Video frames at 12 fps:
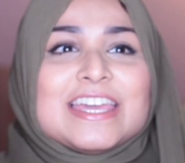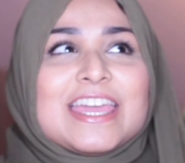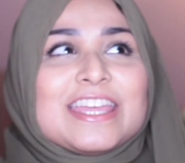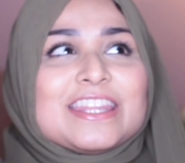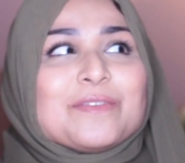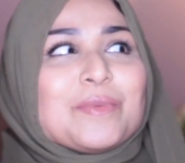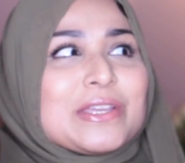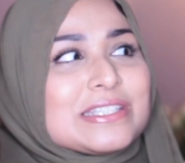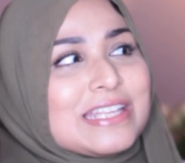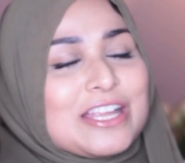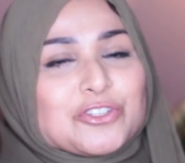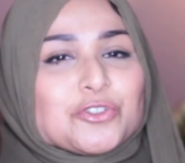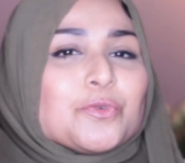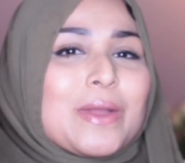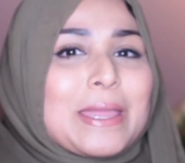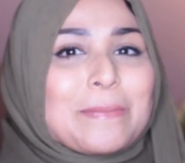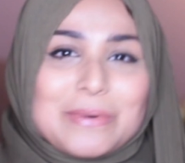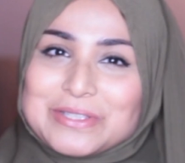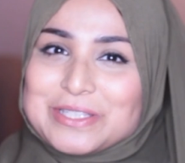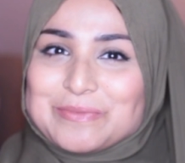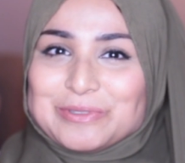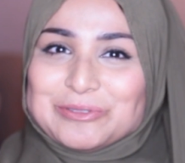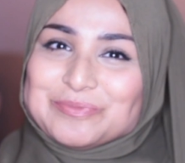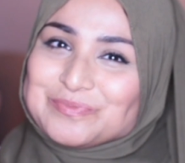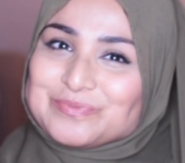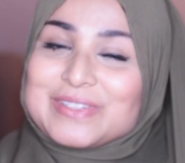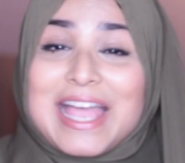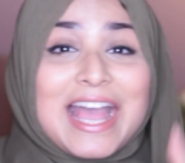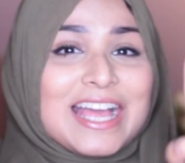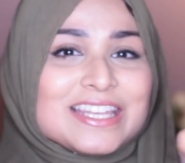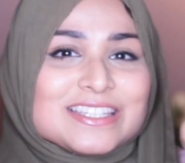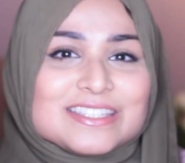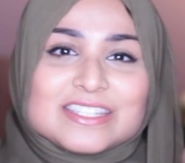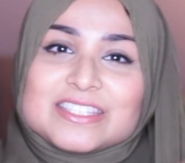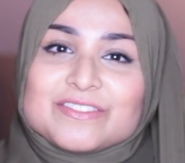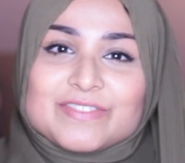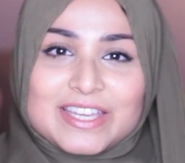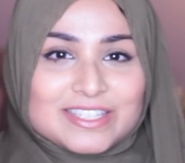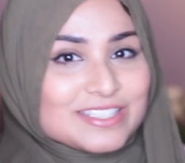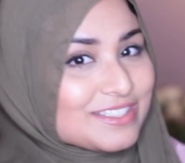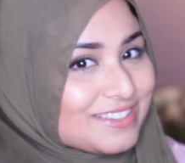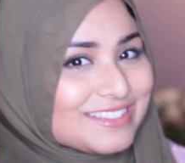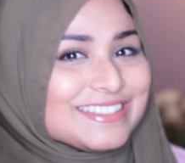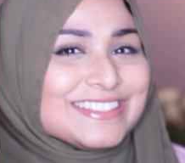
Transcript: in the most natural way possible and disinfected.